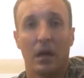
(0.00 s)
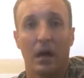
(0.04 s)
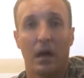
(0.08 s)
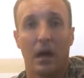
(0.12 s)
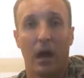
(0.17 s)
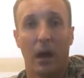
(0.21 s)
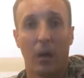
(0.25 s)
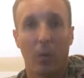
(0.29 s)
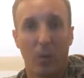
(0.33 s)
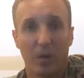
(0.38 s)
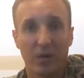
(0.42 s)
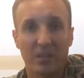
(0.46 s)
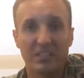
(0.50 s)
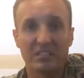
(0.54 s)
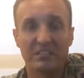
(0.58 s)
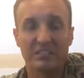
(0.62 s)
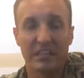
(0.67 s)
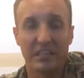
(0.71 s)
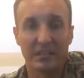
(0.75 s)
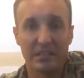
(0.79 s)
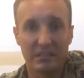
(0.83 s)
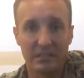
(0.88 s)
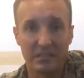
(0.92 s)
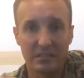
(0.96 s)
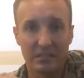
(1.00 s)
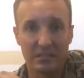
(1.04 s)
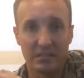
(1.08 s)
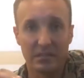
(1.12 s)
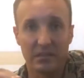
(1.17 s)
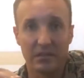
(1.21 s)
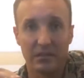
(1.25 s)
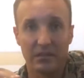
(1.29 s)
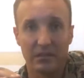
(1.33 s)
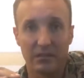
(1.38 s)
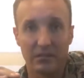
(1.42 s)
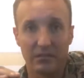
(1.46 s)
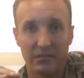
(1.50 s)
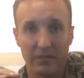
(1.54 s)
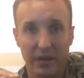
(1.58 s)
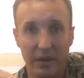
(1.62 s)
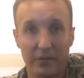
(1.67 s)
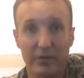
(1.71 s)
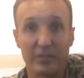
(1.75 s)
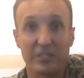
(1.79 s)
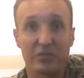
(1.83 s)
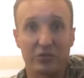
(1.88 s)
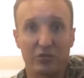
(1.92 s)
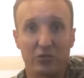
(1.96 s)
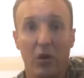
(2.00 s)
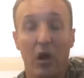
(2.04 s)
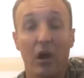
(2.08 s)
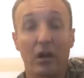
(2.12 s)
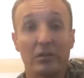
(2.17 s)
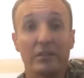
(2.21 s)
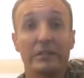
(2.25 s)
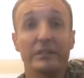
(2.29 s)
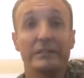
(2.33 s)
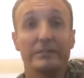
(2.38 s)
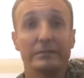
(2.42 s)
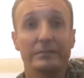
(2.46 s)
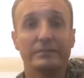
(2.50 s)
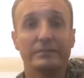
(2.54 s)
I want to say this very strongly.